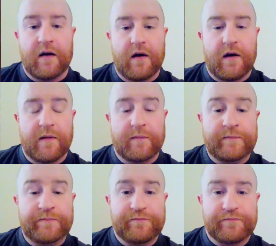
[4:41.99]

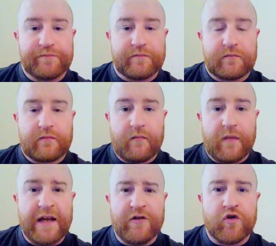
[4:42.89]

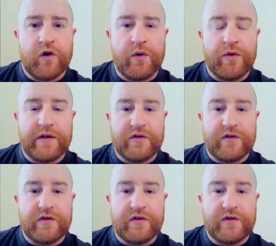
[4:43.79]
In truth,